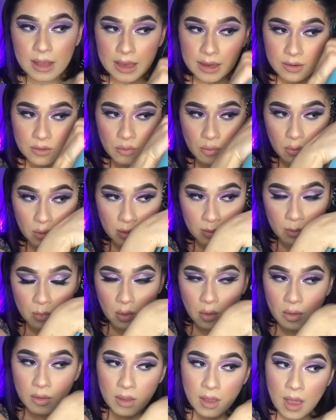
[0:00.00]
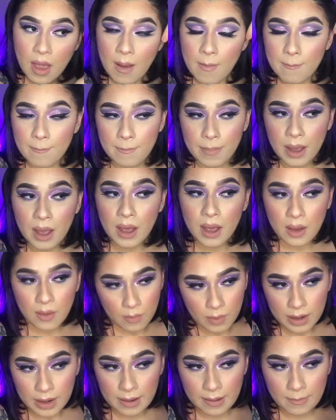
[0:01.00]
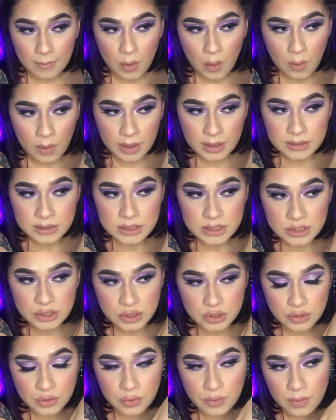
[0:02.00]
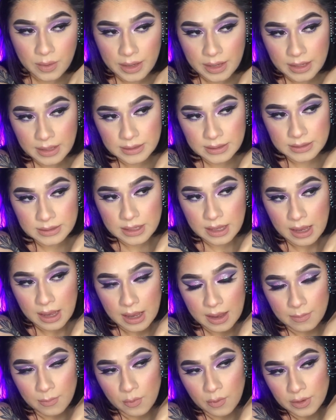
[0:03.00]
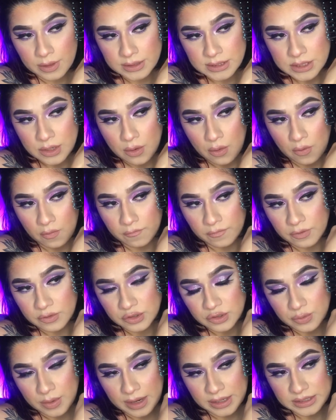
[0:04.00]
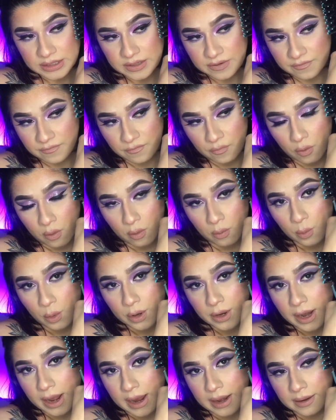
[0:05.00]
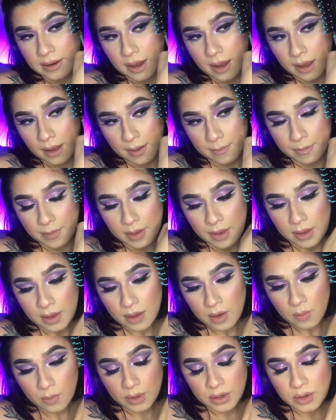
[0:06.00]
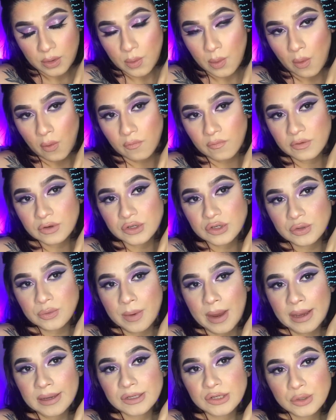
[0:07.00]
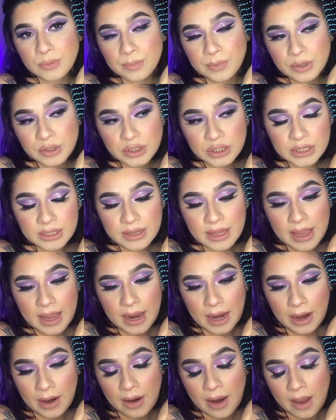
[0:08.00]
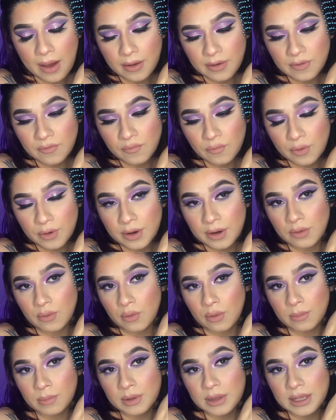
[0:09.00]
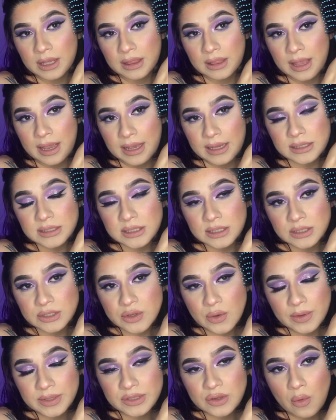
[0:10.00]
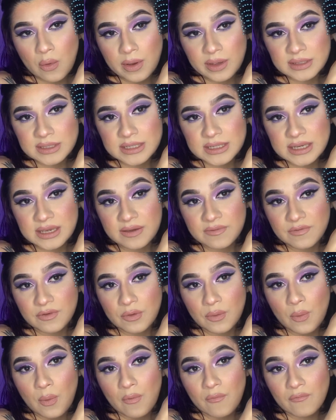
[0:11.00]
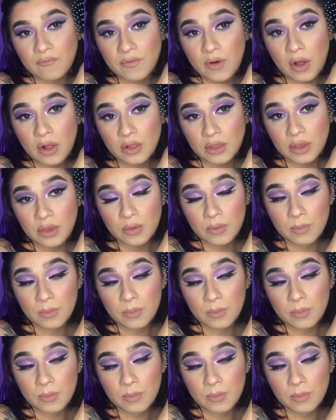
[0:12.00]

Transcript: normal, but what I'm going to do is I'm going to over direct it forward and up. When you over direct, you're pushing the hair out of where it normally lays, so it's going to give you volume.